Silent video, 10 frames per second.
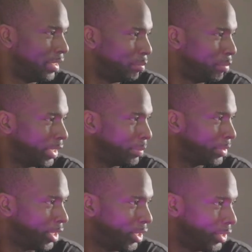bring up
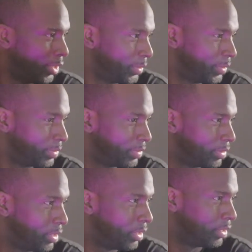the audio
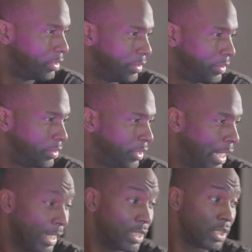
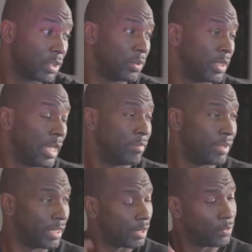i gotta start going live
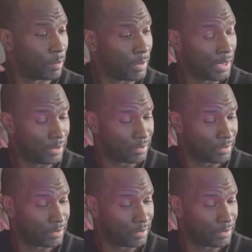again i want to make